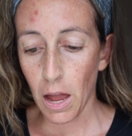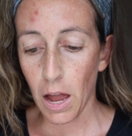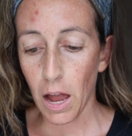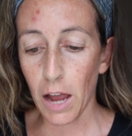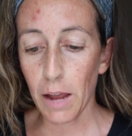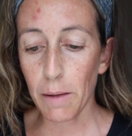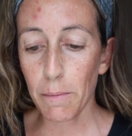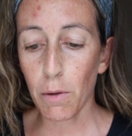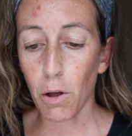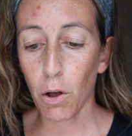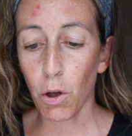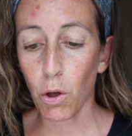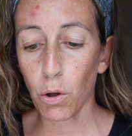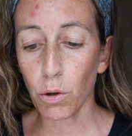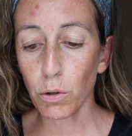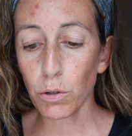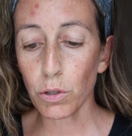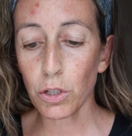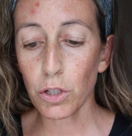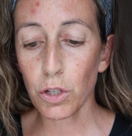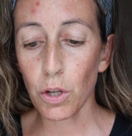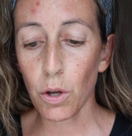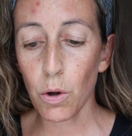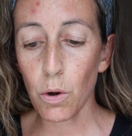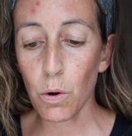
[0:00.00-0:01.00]
I'm
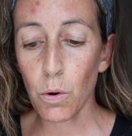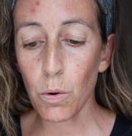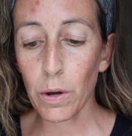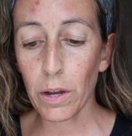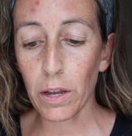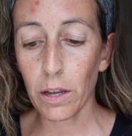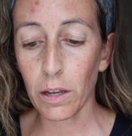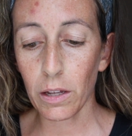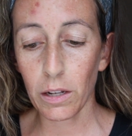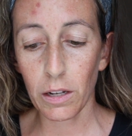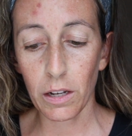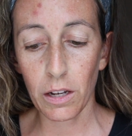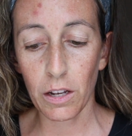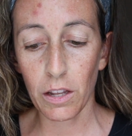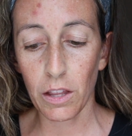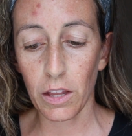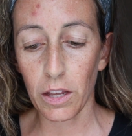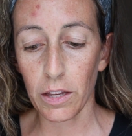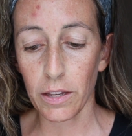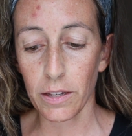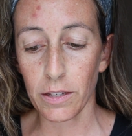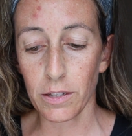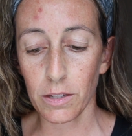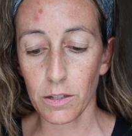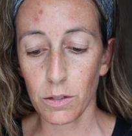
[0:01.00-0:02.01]
also in
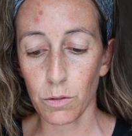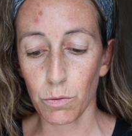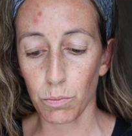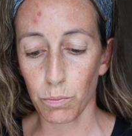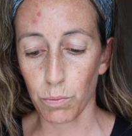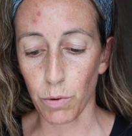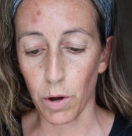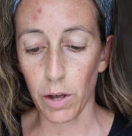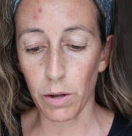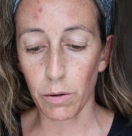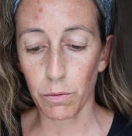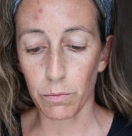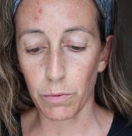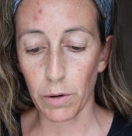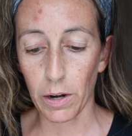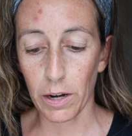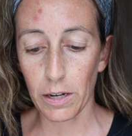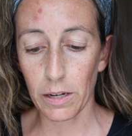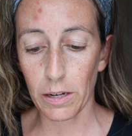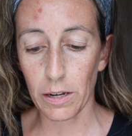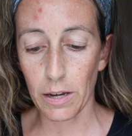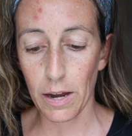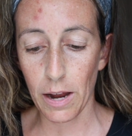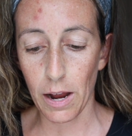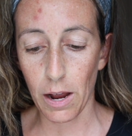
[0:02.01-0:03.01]
this rut
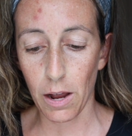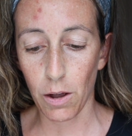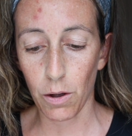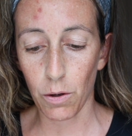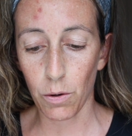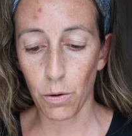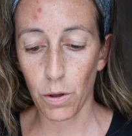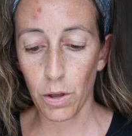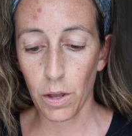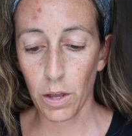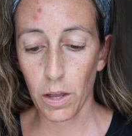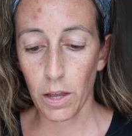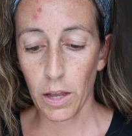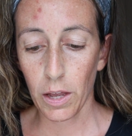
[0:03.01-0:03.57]
right now,